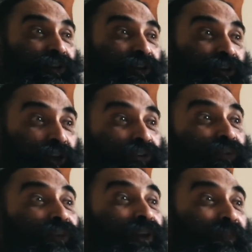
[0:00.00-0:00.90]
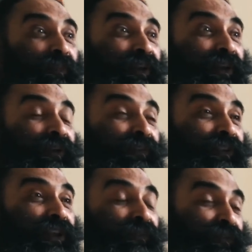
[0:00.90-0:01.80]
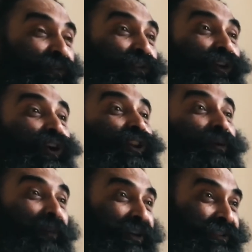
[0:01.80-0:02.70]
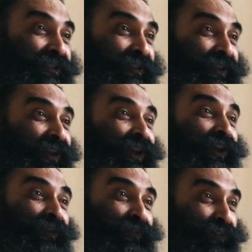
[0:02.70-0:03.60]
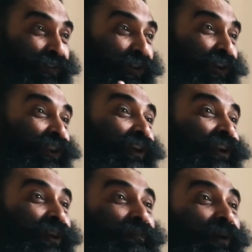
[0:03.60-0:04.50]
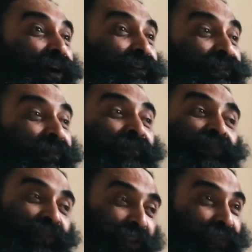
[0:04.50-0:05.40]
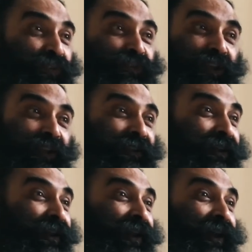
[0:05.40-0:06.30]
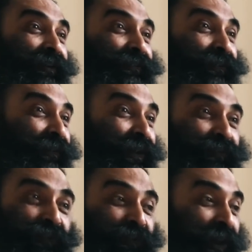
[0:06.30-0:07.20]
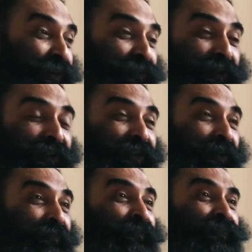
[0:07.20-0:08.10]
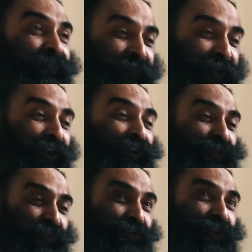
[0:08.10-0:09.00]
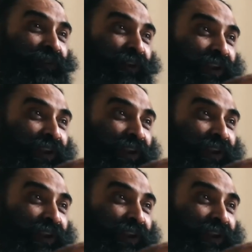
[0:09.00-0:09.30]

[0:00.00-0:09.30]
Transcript: Not only me, even then if you see all the master, if you see all the great monks, if you see their life, okay, if you try to read them, they also suffer a